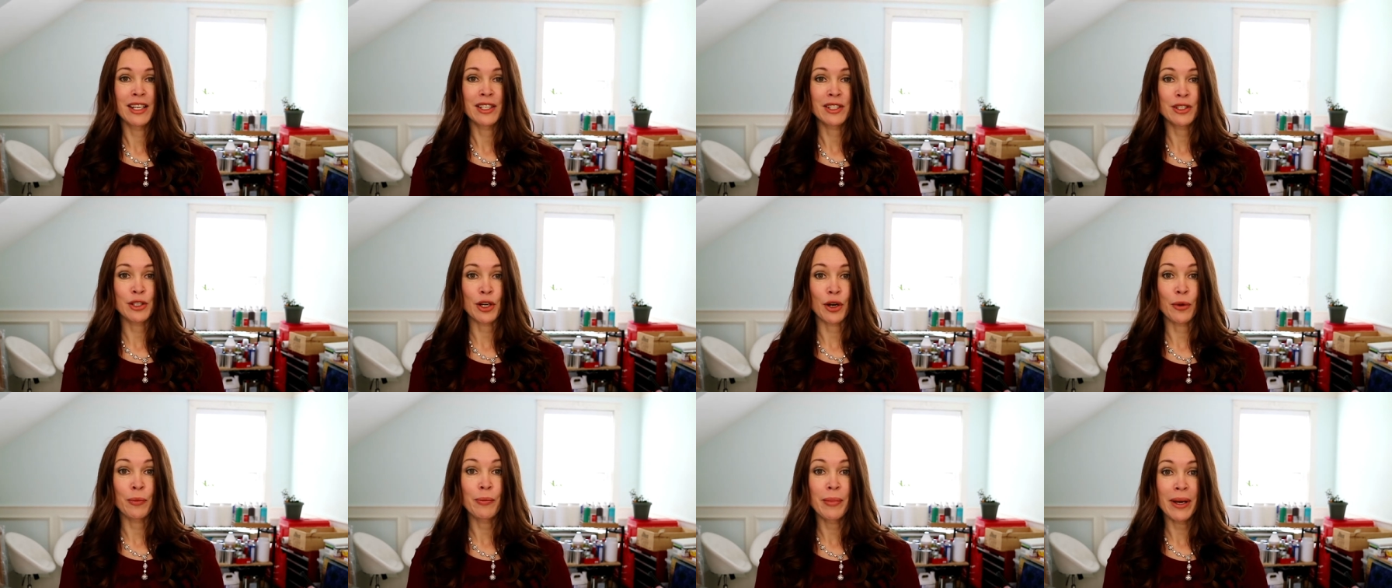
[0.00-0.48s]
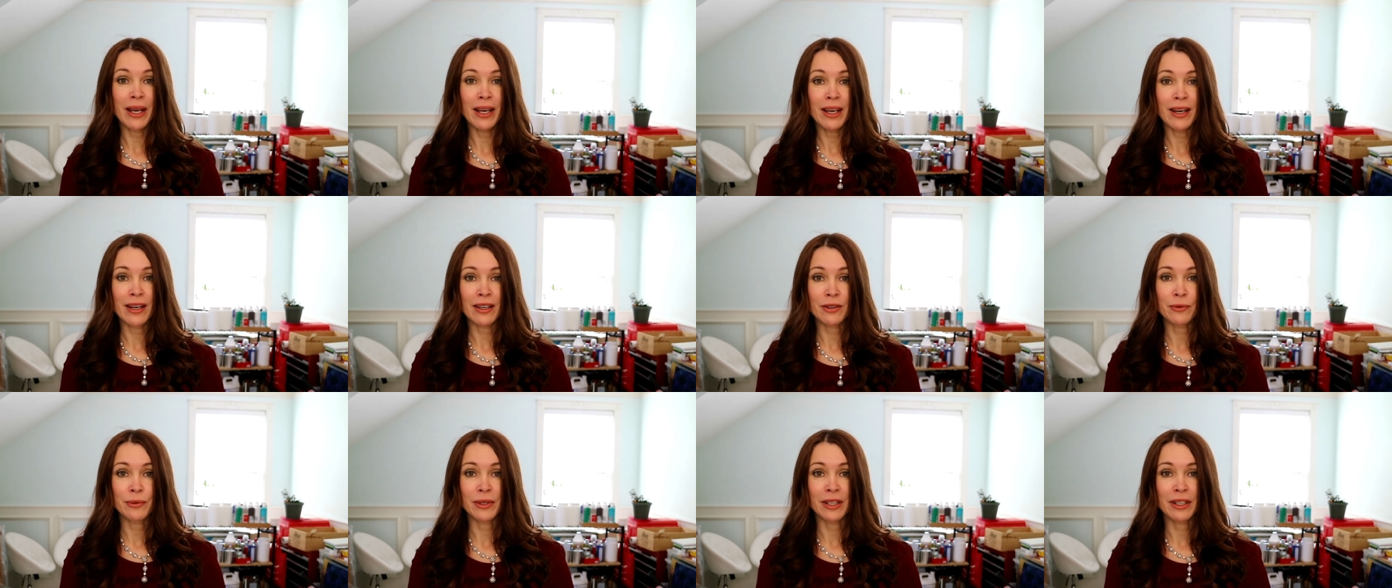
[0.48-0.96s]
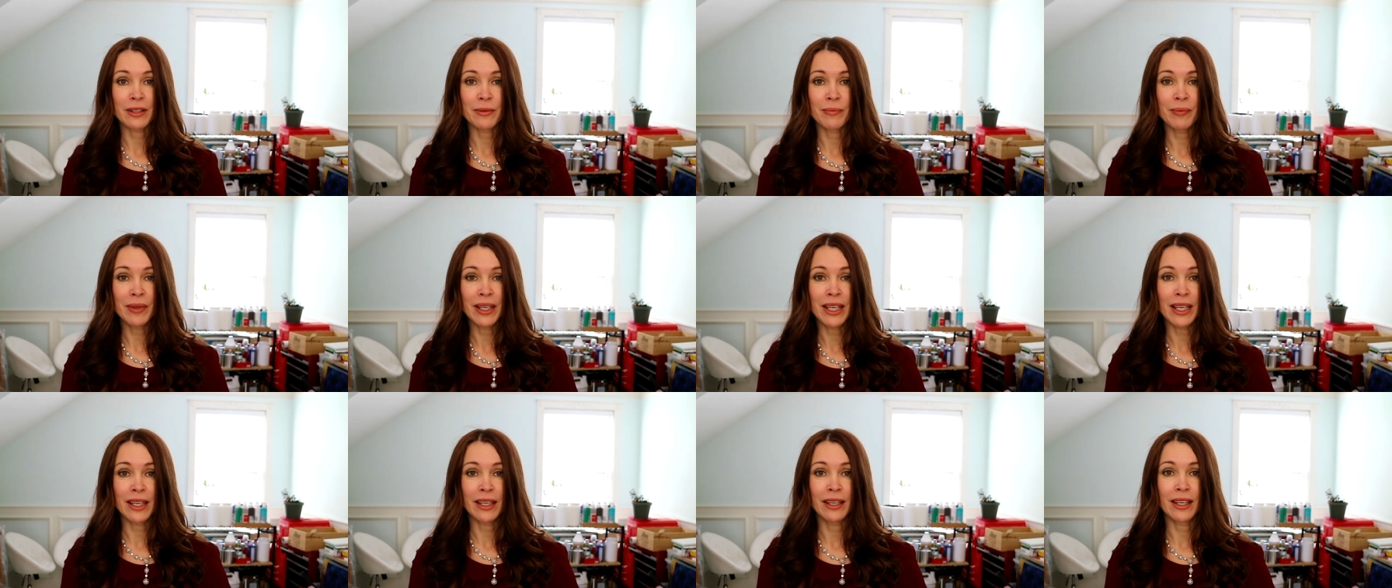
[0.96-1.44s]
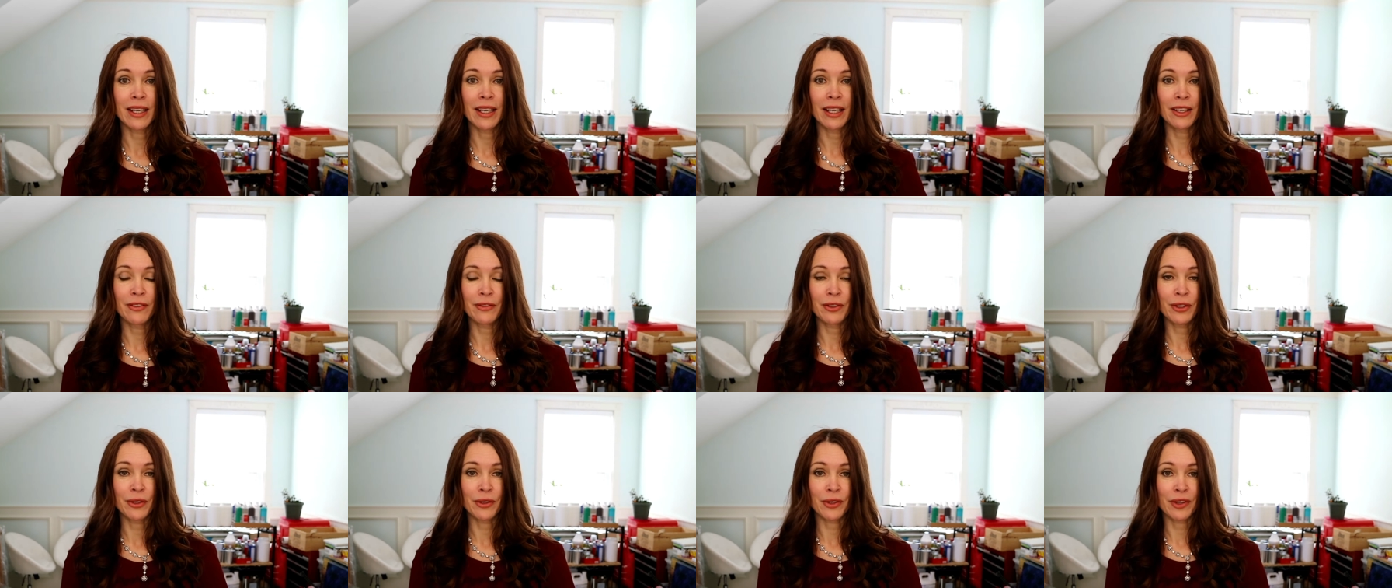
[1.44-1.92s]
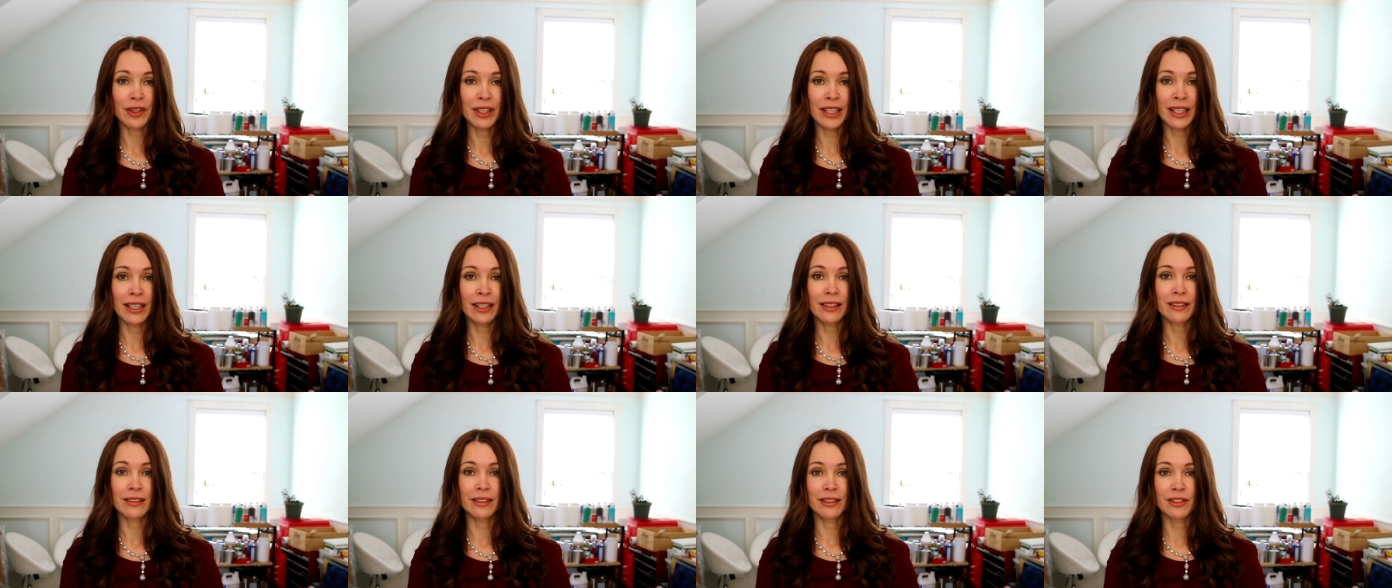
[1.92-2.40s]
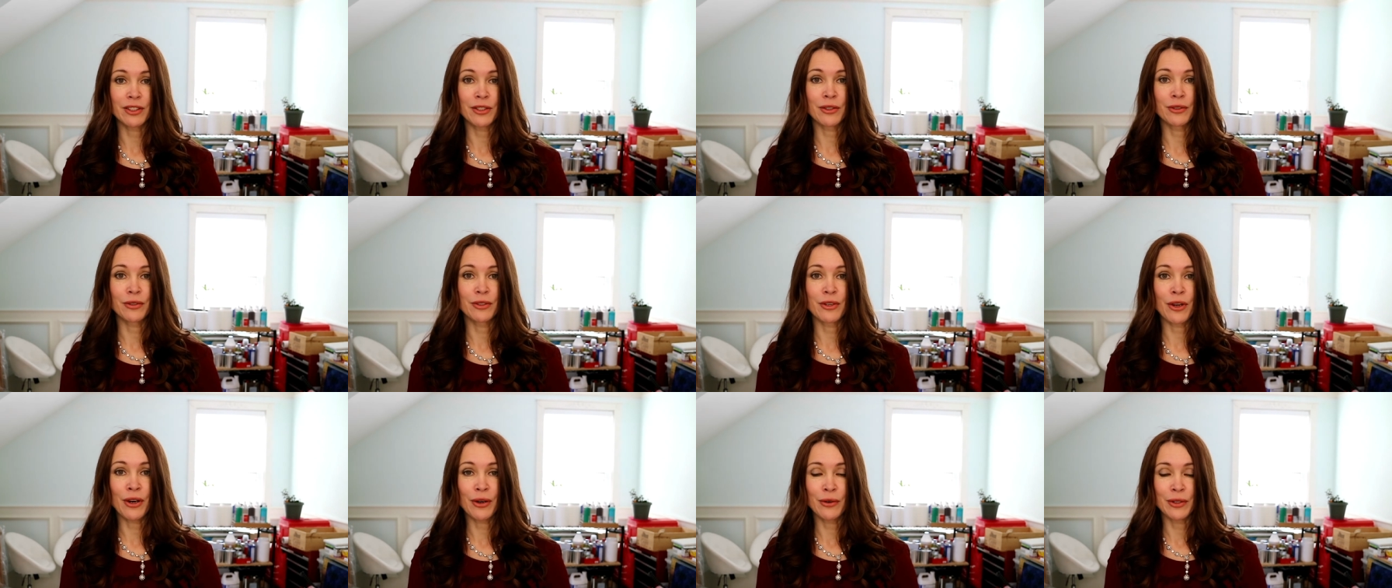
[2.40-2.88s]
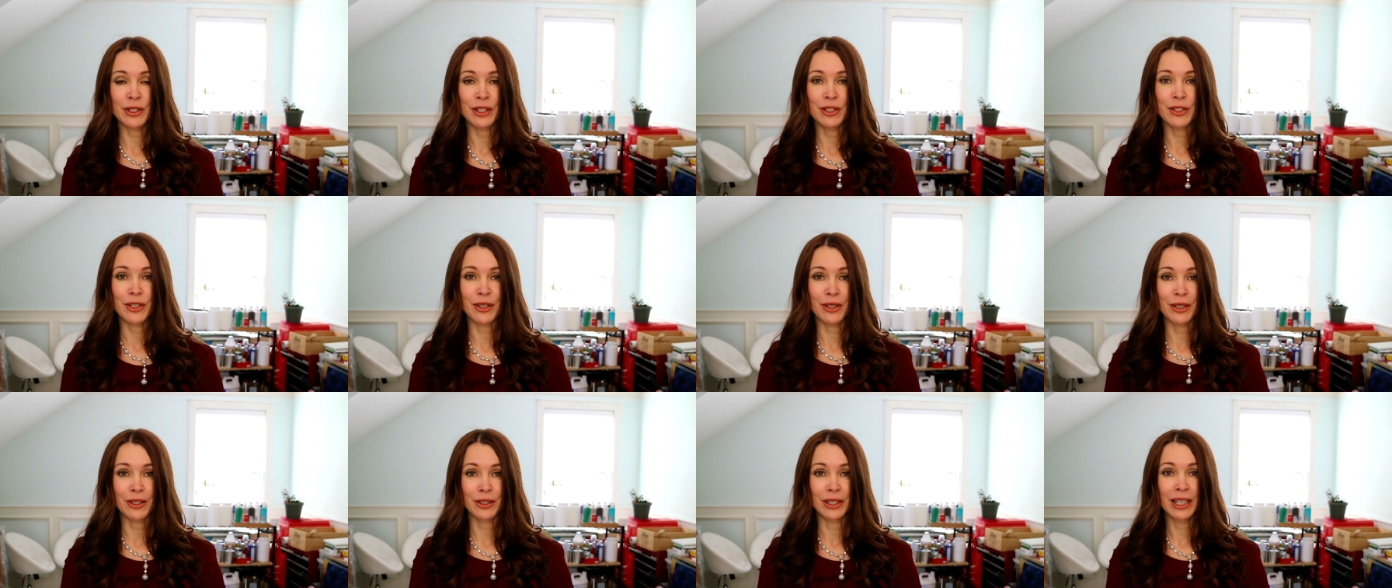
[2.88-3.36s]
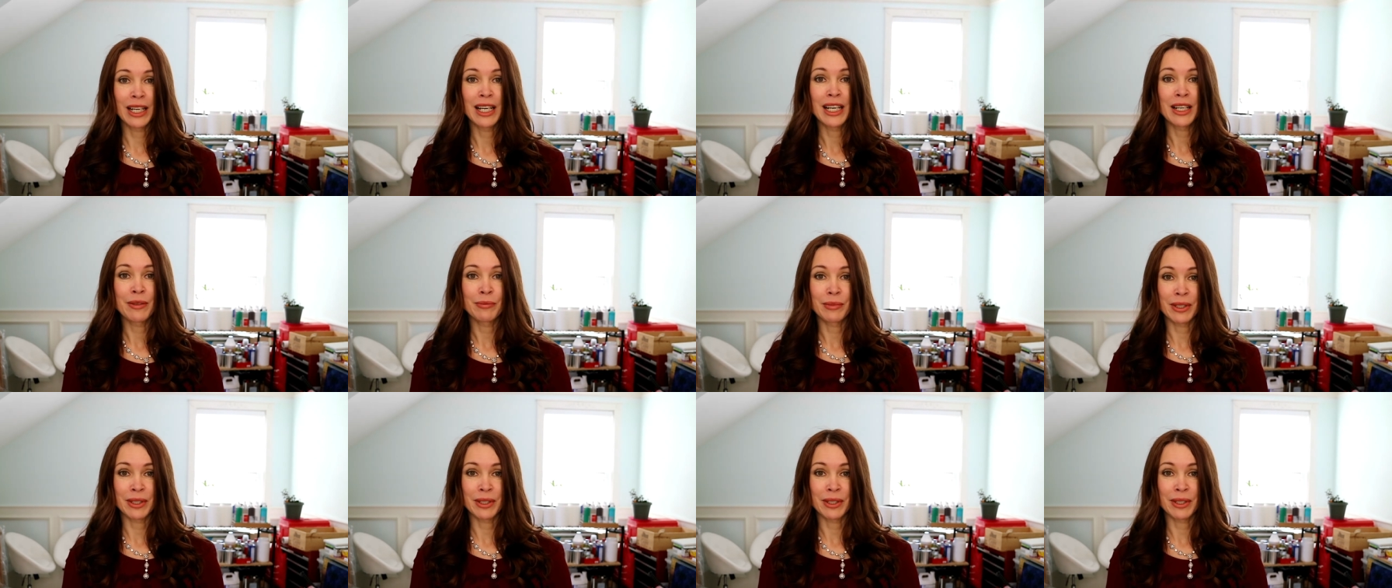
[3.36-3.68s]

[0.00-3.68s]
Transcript: So bear with me if you think that you know it all,